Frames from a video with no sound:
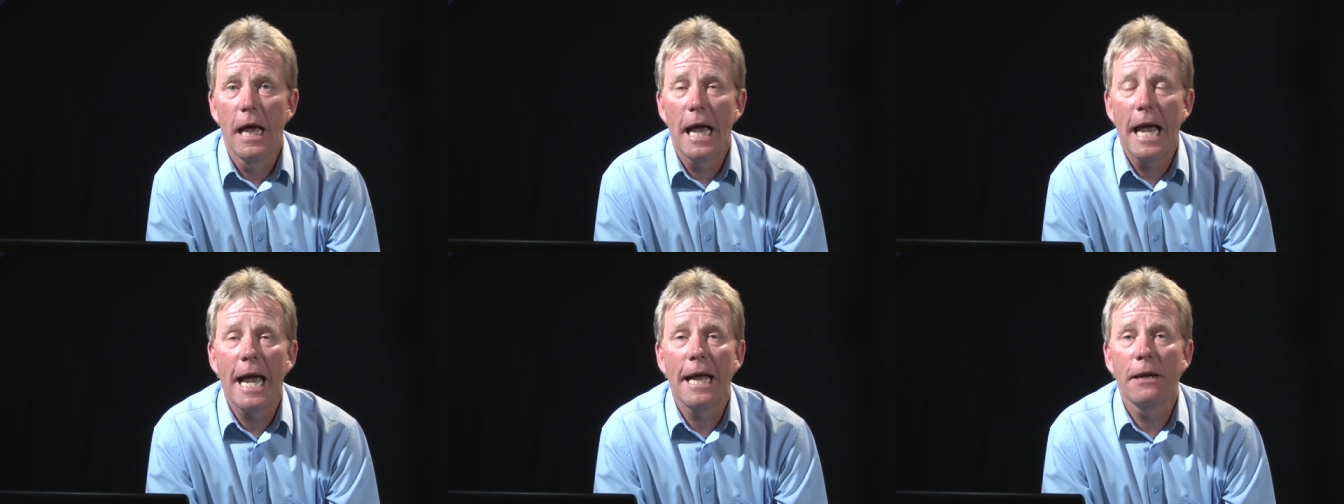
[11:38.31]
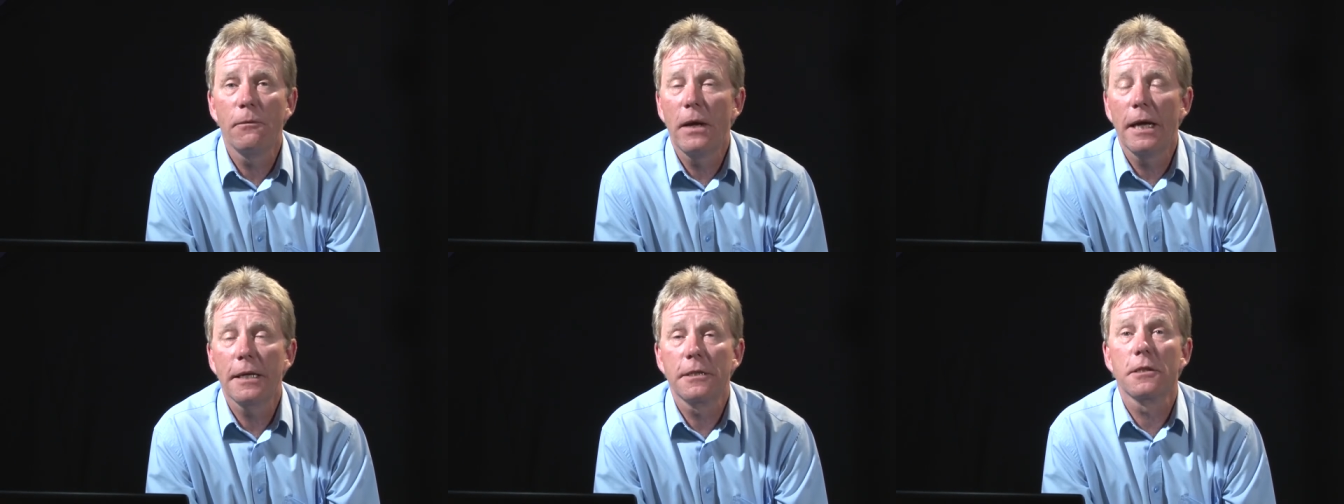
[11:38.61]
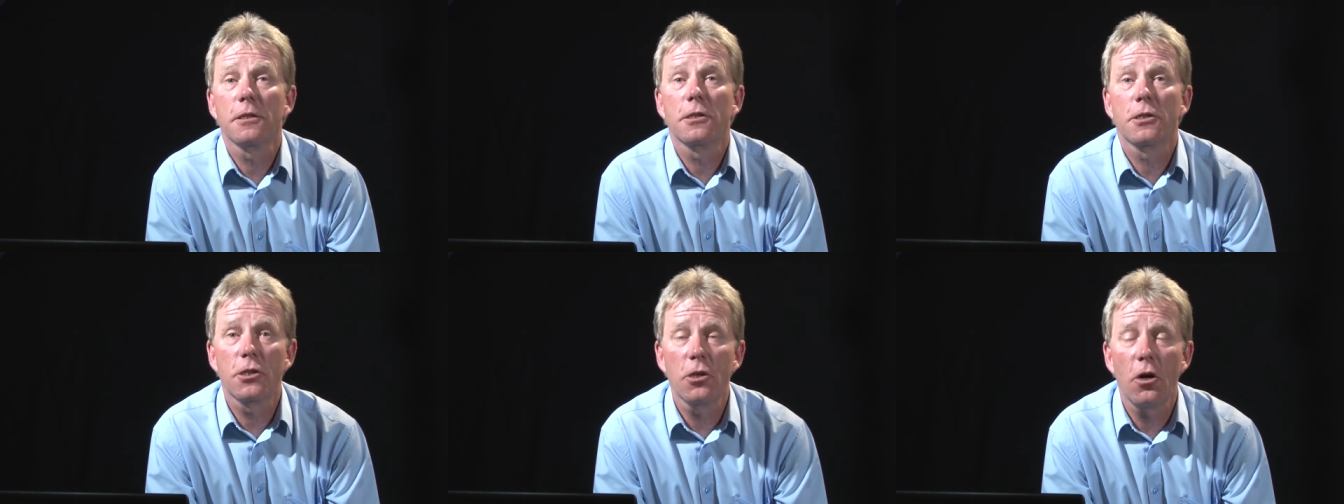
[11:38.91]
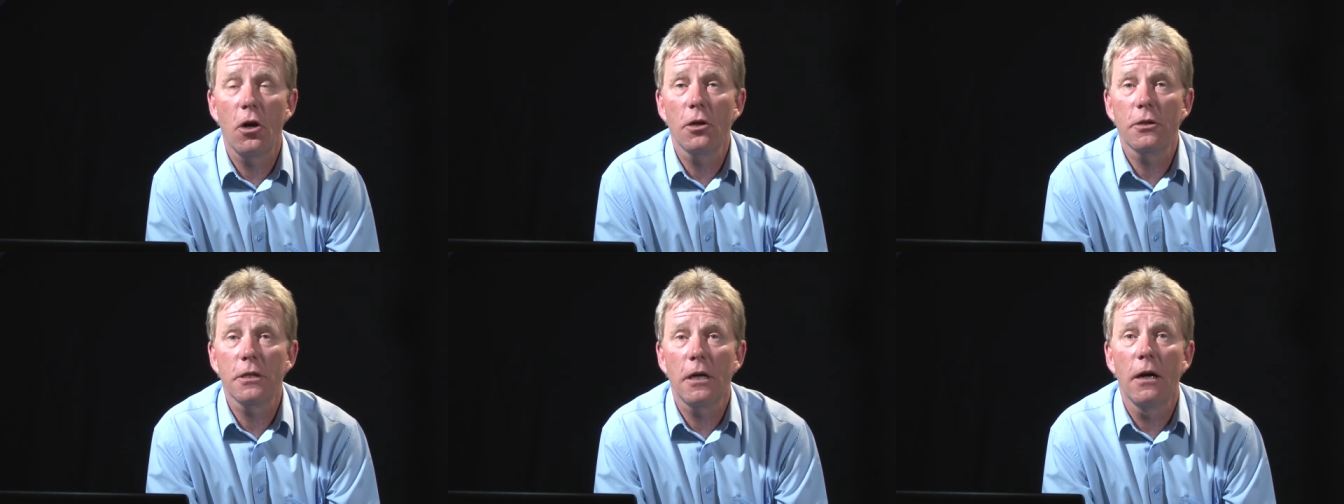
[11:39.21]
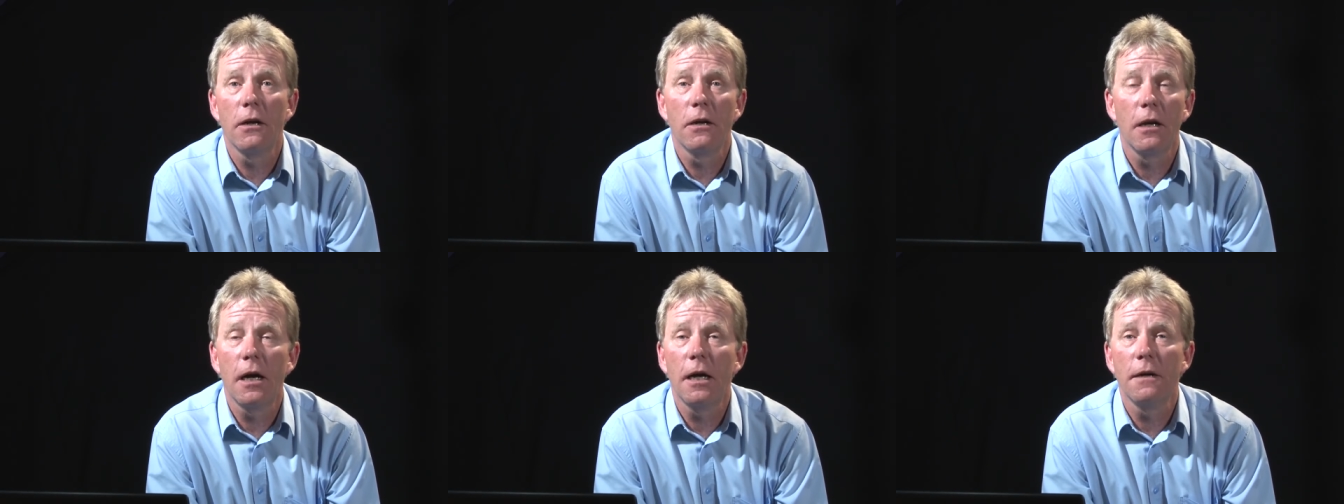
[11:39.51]
and we had to start
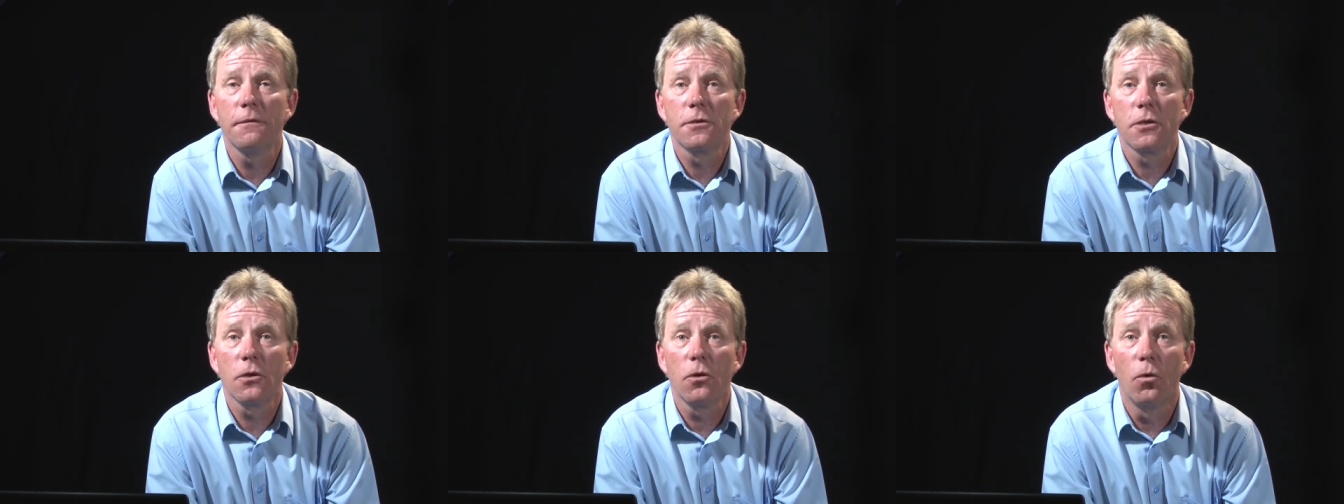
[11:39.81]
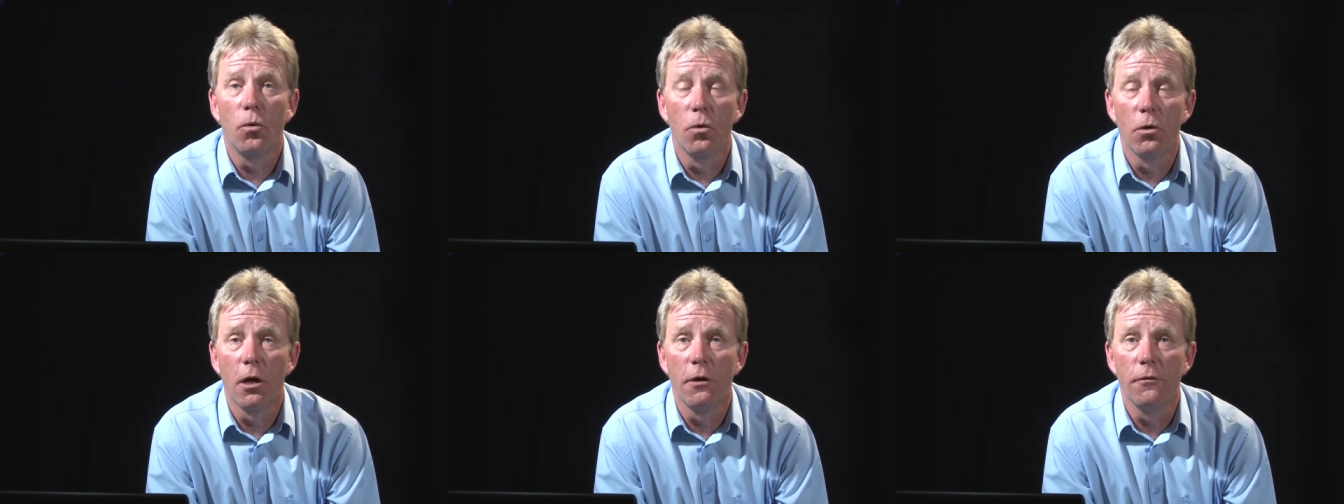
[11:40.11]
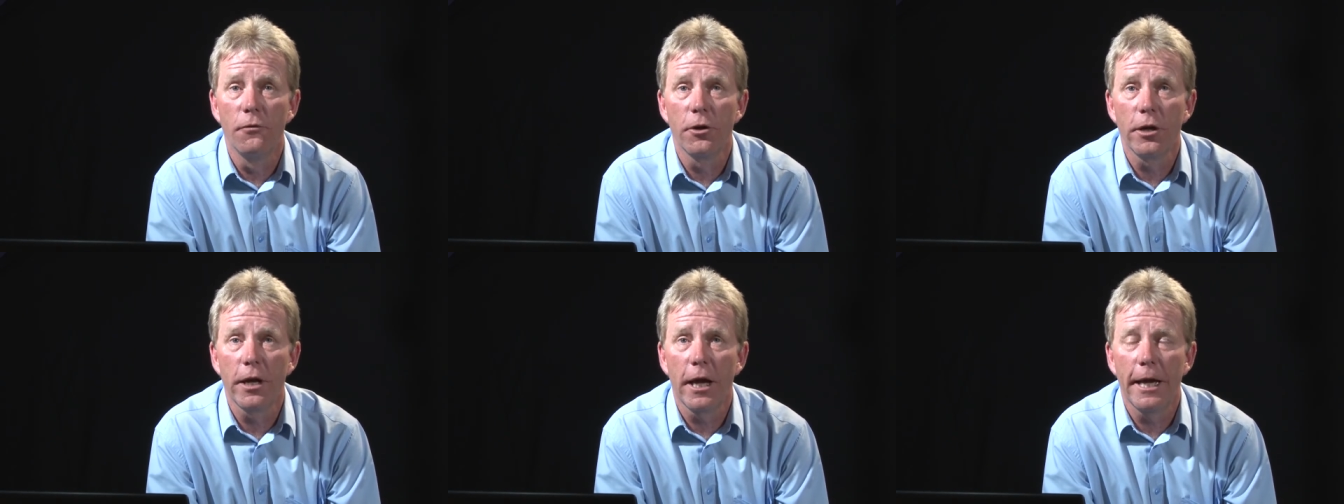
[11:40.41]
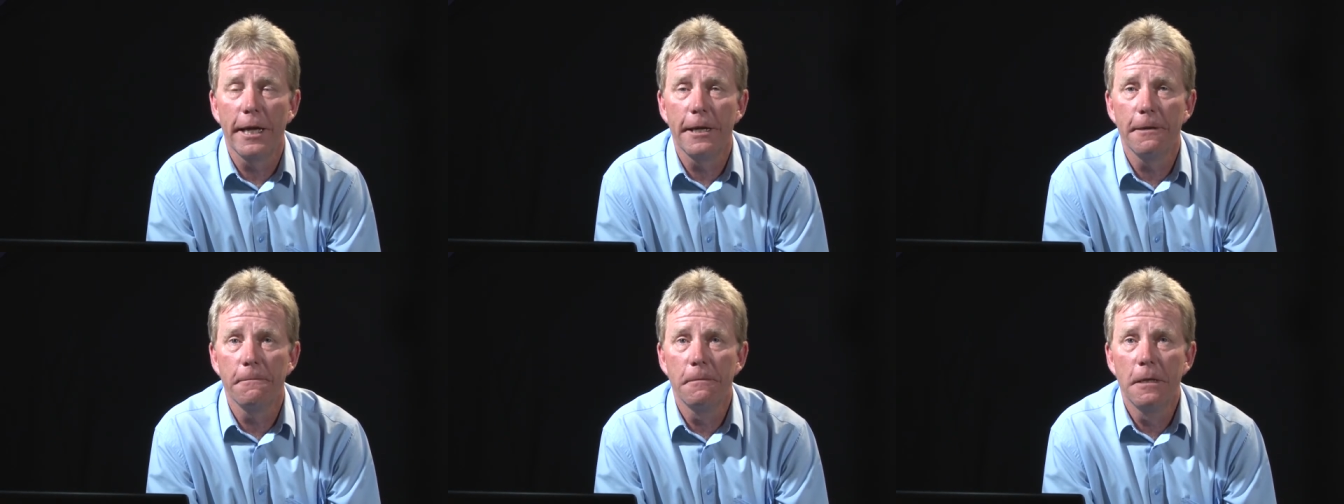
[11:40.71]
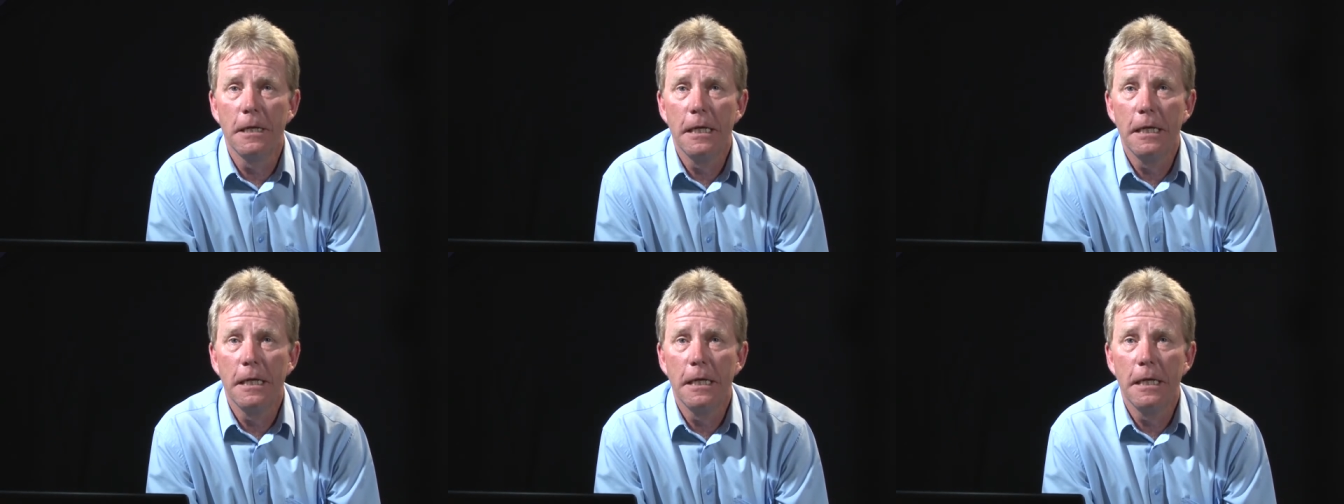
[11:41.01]
our lives all over again.